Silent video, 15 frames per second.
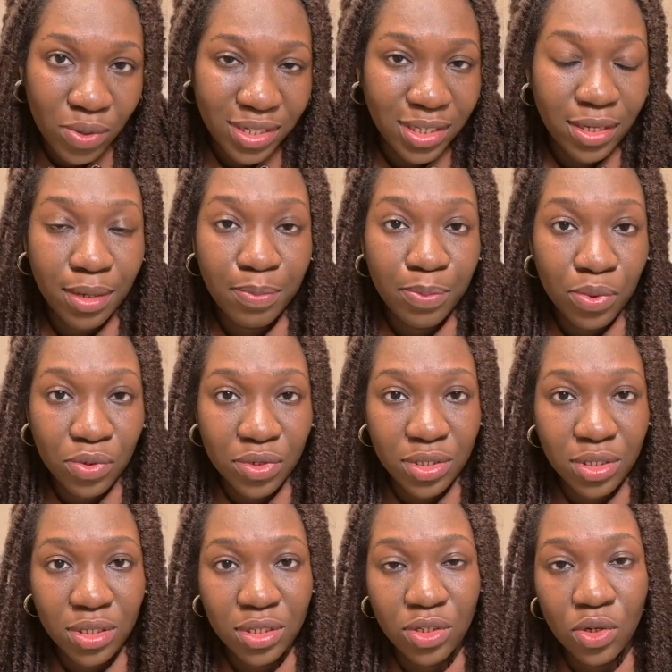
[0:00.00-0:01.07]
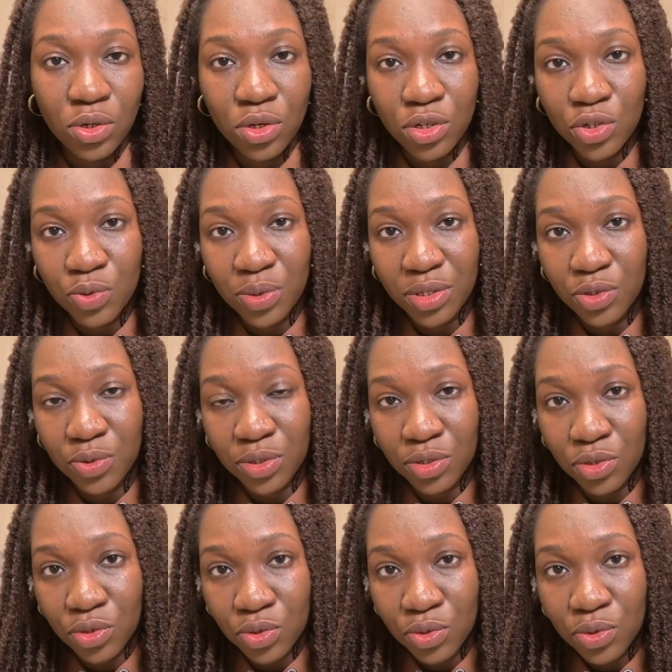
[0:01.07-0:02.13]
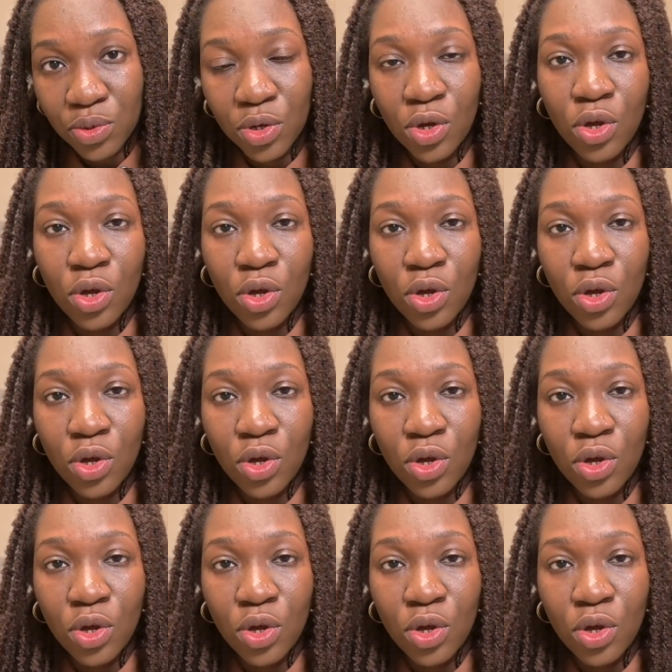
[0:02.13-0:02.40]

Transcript: I started posting in August 2022,